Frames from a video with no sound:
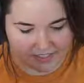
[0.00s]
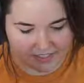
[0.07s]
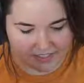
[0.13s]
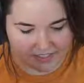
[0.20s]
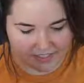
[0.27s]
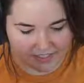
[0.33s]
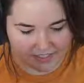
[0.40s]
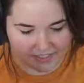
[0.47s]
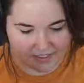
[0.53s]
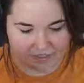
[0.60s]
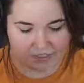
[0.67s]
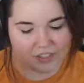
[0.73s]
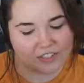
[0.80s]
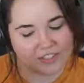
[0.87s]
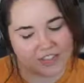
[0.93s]
it
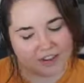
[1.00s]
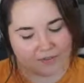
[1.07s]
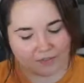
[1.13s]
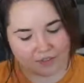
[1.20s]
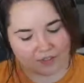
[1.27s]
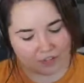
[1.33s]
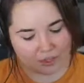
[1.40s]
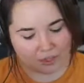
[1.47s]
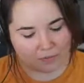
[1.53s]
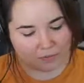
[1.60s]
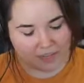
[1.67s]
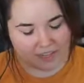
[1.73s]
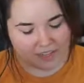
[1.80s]
looks unfinished to me.